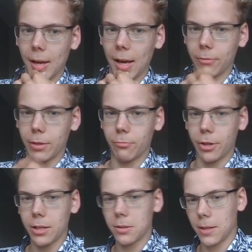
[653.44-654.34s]
And when
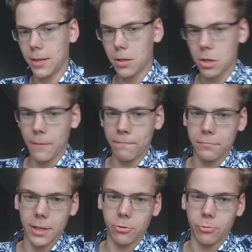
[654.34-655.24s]
white takes,
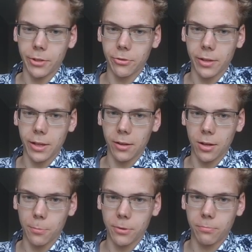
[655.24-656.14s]
then you run your king
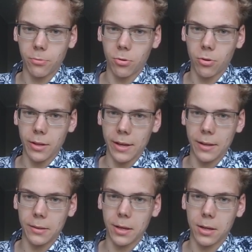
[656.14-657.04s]
up the board
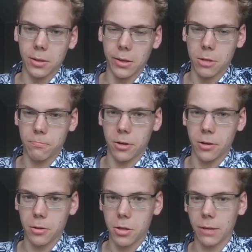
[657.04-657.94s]
and take these
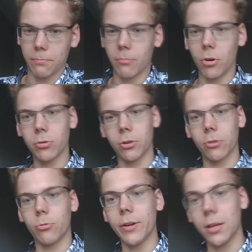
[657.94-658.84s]
pawns and promote your
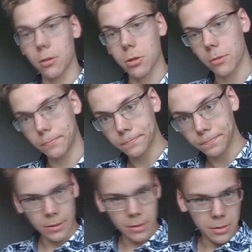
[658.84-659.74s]
queens.
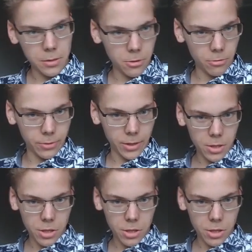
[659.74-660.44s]
So knight